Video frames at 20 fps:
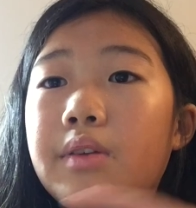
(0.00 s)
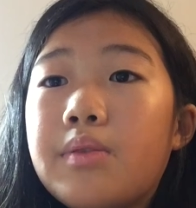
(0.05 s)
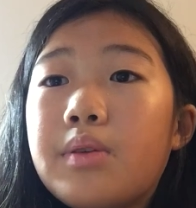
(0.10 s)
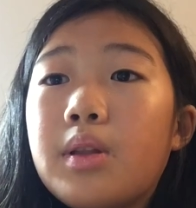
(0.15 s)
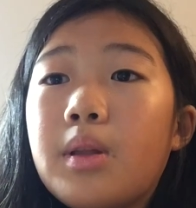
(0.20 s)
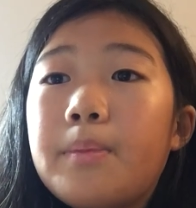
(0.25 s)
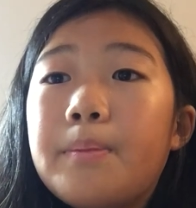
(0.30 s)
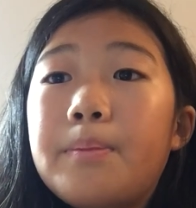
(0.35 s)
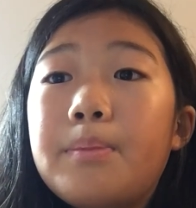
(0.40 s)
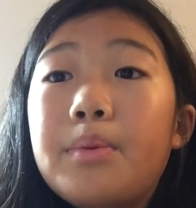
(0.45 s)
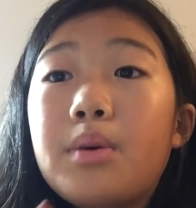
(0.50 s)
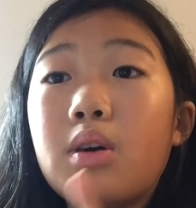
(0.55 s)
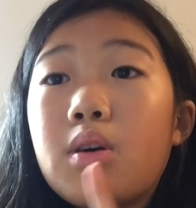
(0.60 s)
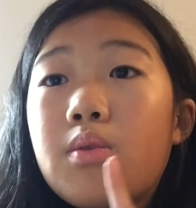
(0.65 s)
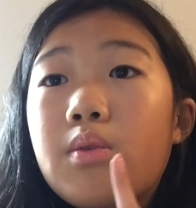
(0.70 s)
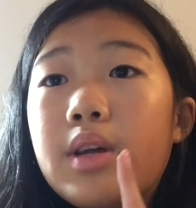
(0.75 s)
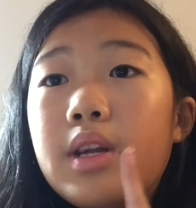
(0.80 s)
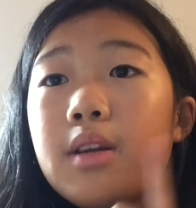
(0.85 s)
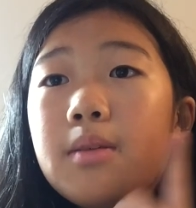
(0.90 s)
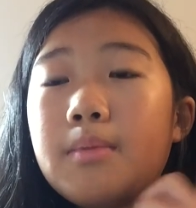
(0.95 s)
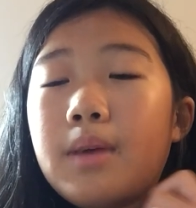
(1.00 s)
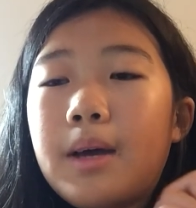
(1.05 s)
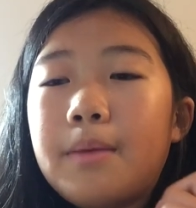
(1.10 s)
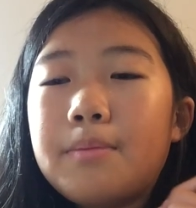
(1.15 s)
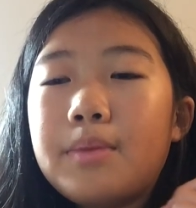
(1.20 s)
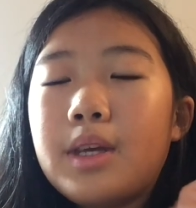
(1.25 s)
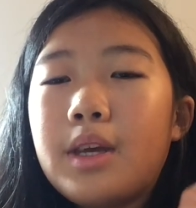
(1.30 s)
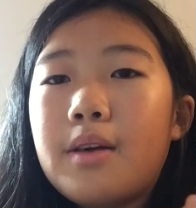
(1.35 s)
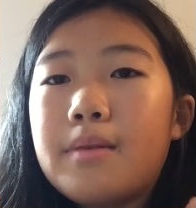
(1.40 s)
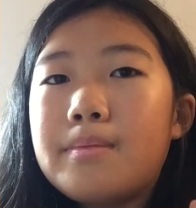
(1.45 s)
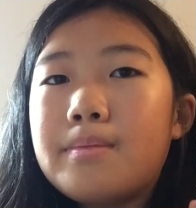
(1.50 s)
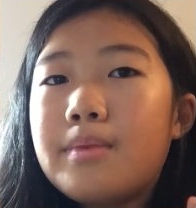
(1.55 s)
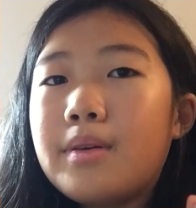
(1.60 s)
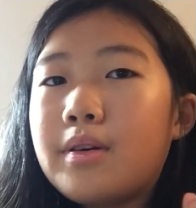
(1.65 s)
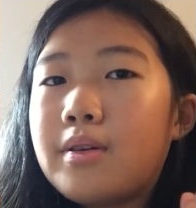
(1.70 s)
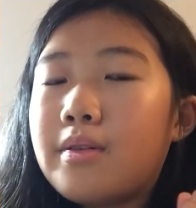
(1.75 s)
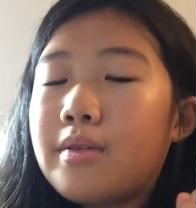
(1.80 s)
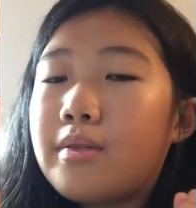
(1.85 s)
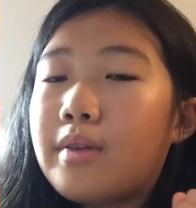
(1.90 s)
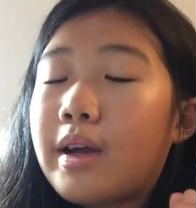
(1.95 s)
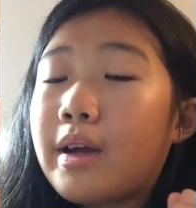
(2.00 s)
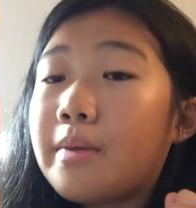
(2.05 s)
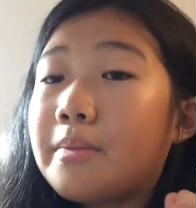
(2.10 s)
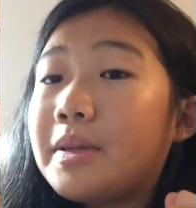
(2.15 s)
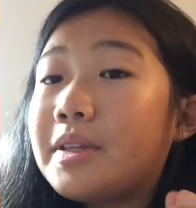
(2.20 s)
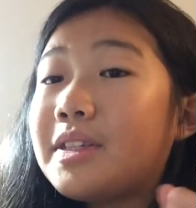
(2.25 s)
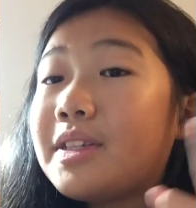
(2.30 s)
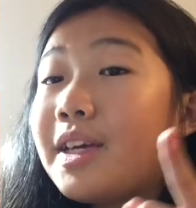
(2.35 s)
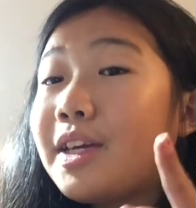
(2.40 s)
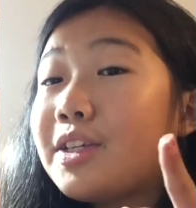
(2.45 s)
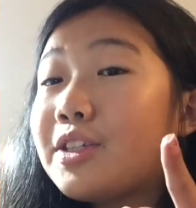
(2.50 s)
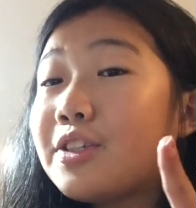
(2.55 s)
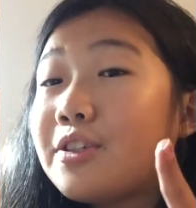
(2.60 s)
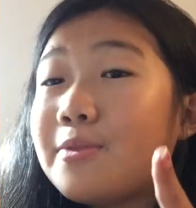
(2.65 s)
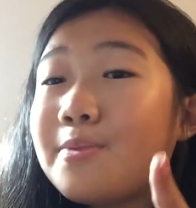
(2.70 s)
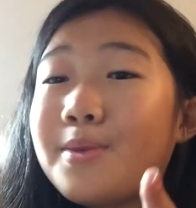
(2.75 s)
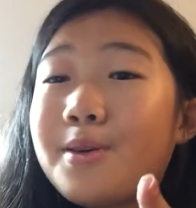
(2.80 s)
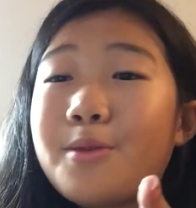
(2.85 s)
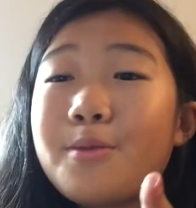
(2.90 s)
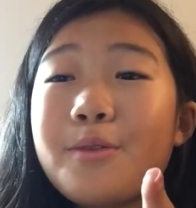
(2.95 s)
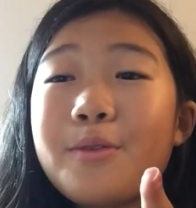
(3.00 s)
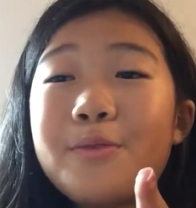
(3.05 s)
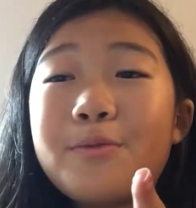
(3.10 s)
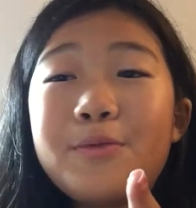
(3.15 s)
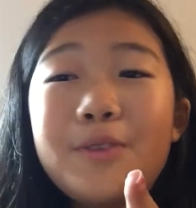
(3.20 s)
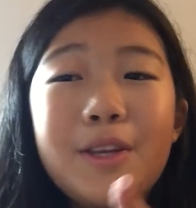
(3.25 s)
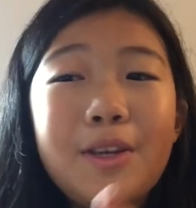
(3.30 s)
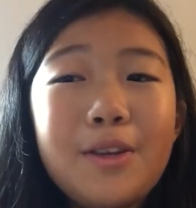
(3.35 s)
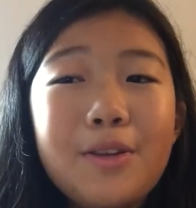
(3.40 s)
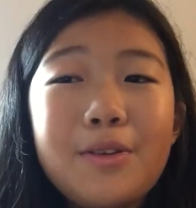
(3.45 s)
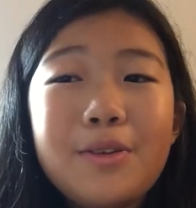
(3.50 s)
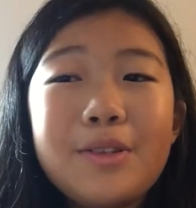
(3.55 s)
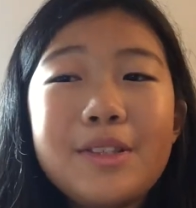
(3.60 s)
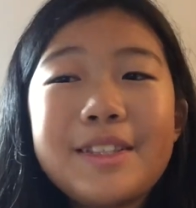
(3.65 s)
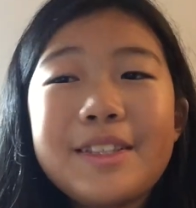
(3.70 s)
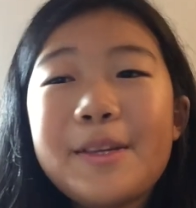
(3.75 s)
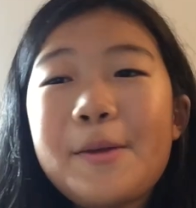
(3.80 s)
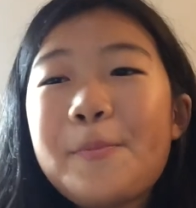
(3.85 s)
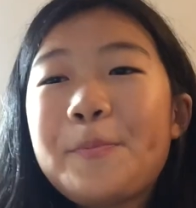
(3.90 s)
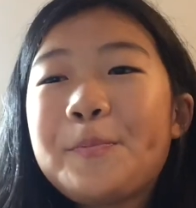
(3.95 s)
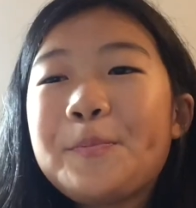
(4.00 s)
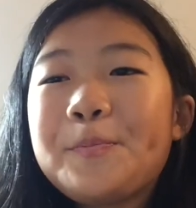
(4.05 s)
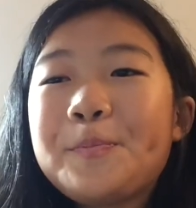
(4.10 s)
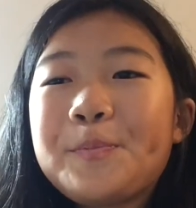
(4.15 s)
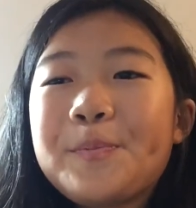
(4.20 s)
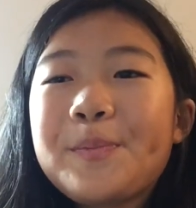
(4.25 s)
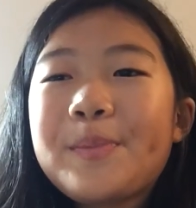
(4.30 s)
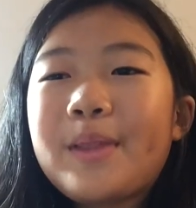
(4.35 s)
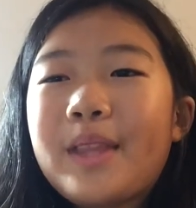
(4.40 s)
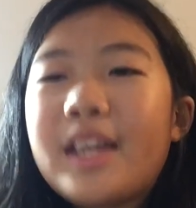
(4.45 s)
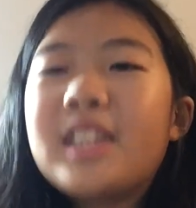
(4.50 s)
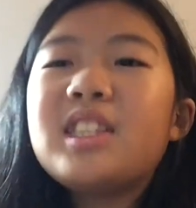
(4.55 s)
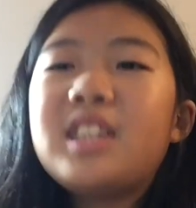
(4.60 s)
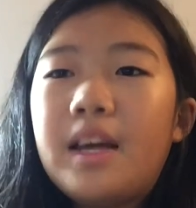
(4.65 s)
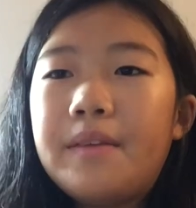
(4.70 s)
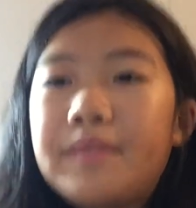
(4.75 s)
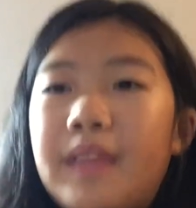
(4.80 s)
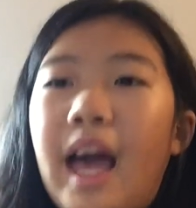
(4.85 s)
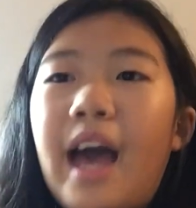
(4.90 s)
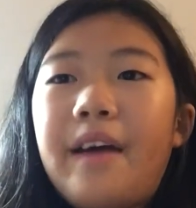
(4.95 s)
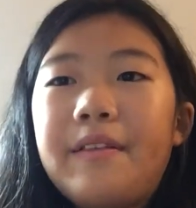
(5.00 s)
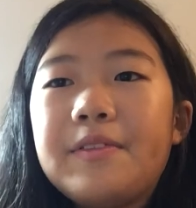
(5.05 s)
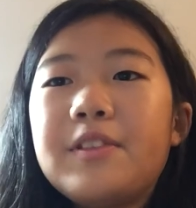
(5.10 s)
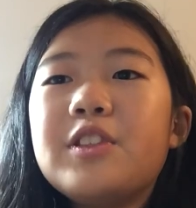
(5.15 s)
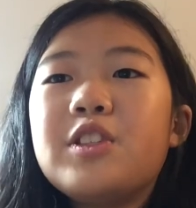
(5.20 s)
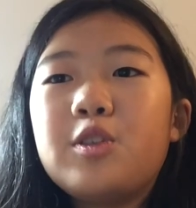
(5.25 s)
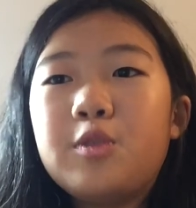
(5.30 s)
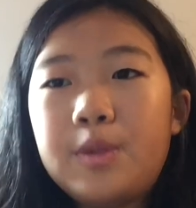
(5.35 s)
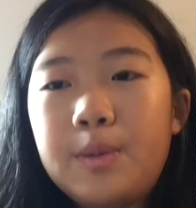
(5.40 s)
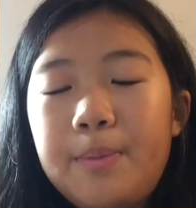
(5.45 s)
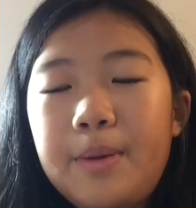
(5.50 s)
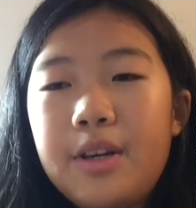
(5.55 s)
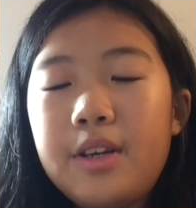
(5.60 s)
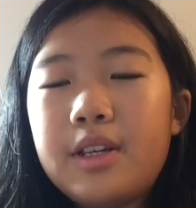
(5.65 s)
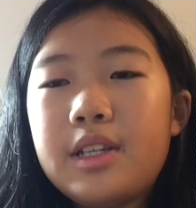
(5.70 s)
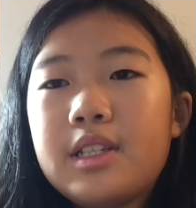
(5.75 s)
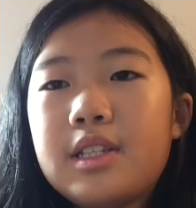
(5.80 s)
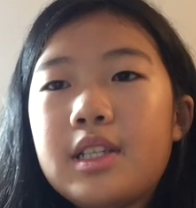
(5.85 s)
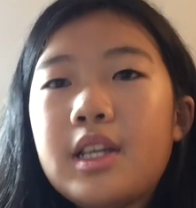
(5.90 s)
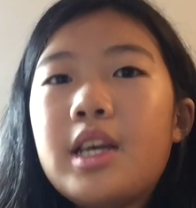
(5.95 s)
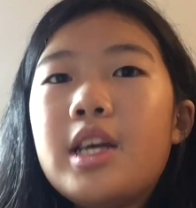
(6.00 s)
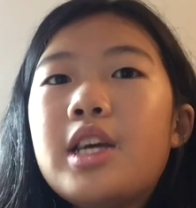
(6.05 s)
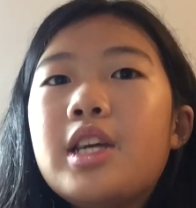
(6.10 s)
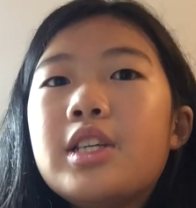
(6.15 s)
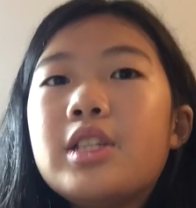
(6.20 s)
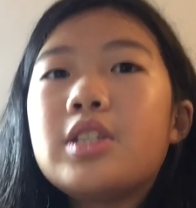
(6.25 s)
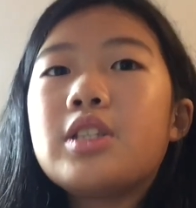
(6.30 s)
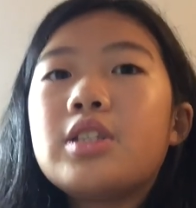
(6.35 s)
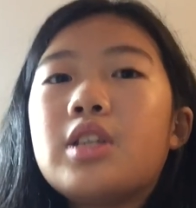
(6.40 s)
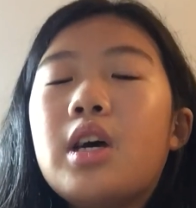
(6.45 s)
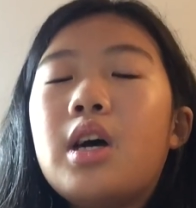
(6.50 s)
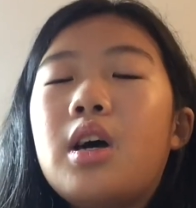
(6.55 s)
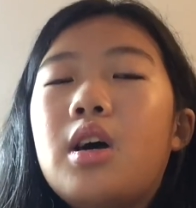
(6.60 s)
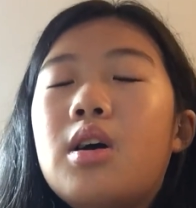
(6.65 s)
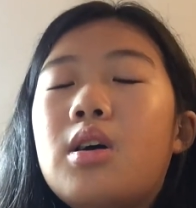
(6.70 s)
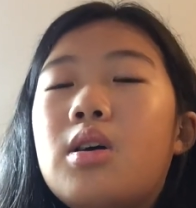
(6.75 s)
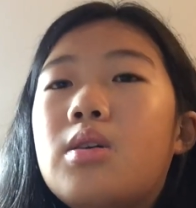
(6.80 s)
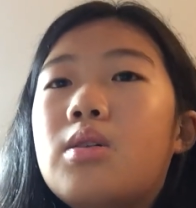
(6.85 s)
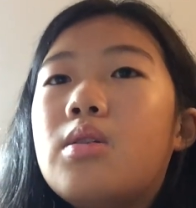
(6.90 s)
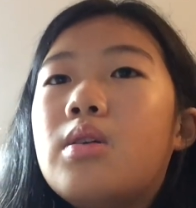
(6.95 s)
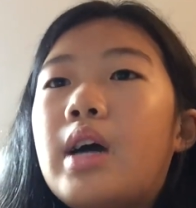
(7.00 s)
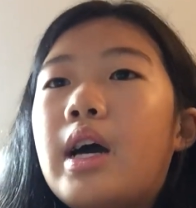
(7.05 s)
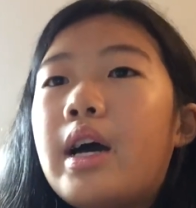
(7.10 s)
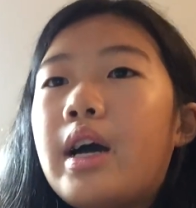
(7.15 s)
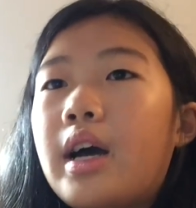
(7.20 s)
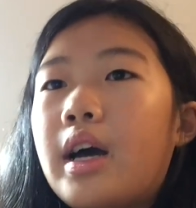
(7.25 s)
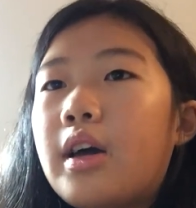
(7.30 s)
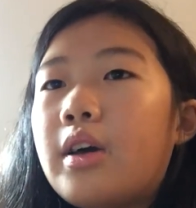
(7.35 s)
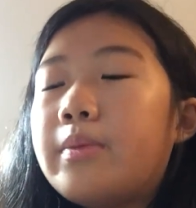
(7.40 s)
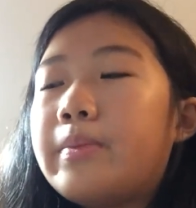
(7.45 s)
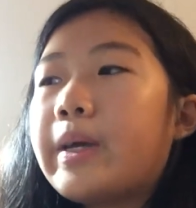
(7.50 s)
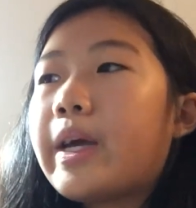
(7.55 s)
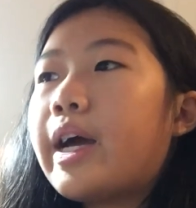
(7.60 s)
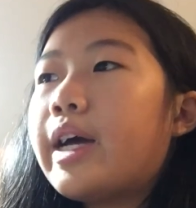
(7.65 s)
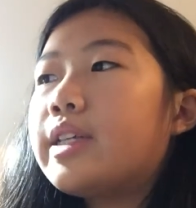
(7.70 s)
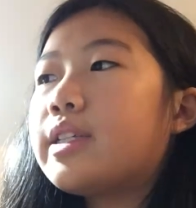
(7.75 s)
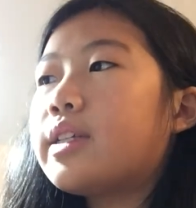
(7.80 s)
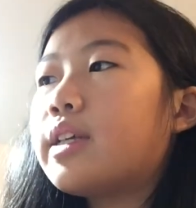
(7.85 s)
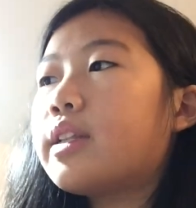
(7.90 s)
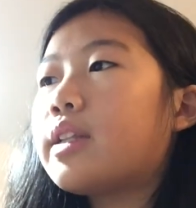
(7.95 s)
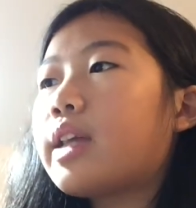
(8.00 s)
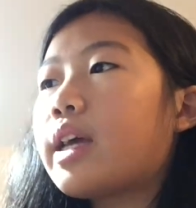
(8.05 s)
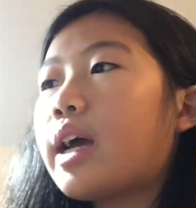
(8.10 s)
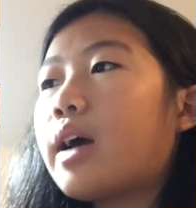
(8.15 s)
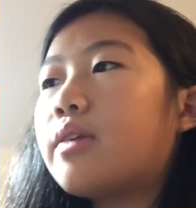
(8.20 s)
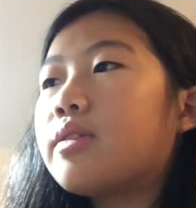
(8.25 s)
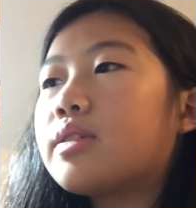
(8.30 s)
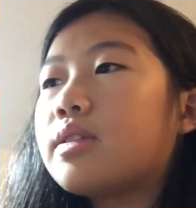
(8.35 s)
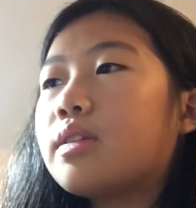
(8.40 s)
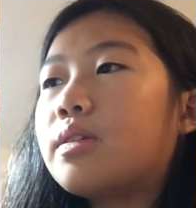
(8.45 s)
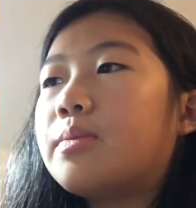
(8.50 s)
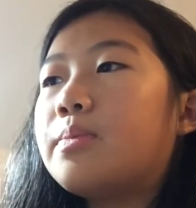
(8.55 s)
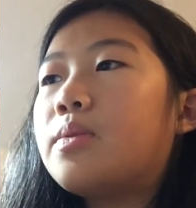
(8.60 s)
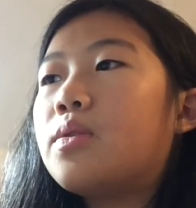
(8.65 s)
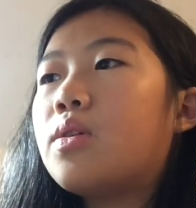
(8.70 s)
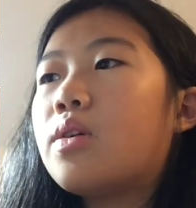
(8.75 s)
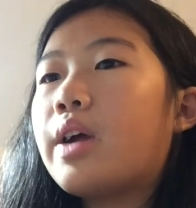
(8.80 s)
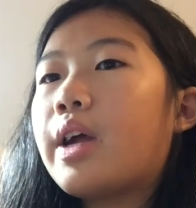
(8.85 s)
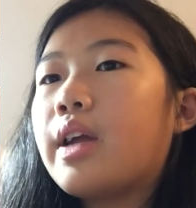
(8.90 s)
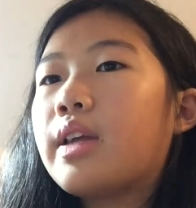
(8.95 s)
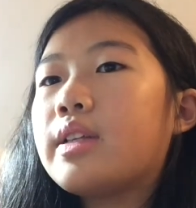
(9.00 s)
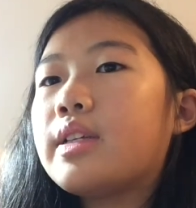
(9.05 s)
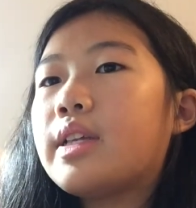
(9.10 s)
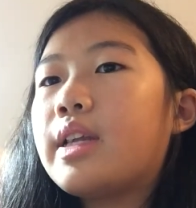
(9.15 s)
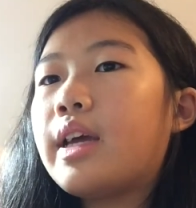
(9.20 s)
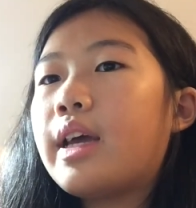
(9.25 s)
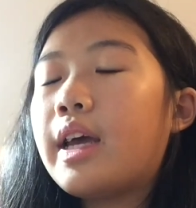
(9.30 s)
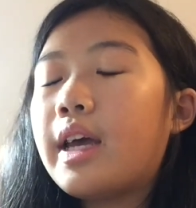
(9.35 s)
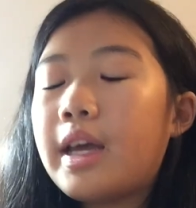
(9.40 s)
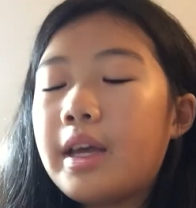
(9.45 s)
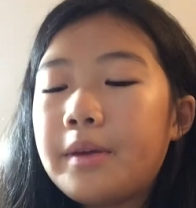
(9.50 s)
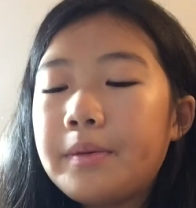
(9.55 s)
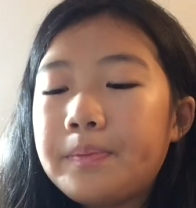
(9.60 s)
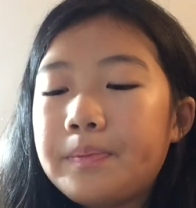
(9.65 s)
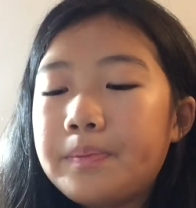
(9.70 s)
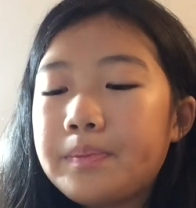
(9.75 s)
for the book one, it might be a book recommendation, book reviews, stuff that have to do with books. So I hope you guys didn't think I was a little boring today.